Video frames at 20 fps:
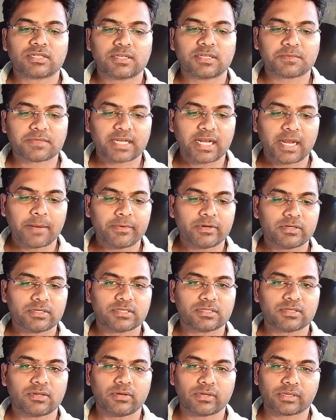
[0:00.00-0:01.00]

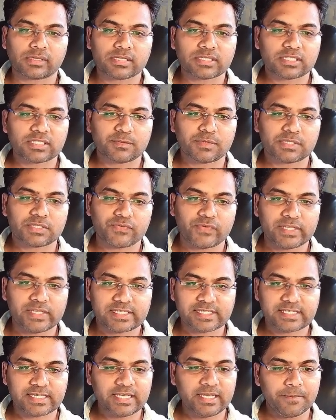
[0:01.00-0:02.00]
subscribers or customers
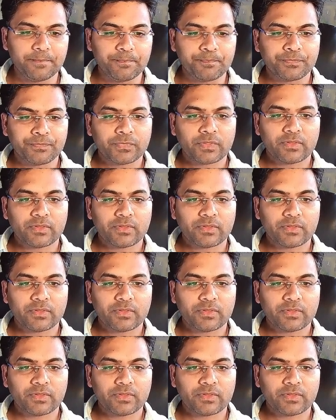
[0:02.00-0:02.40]
will see.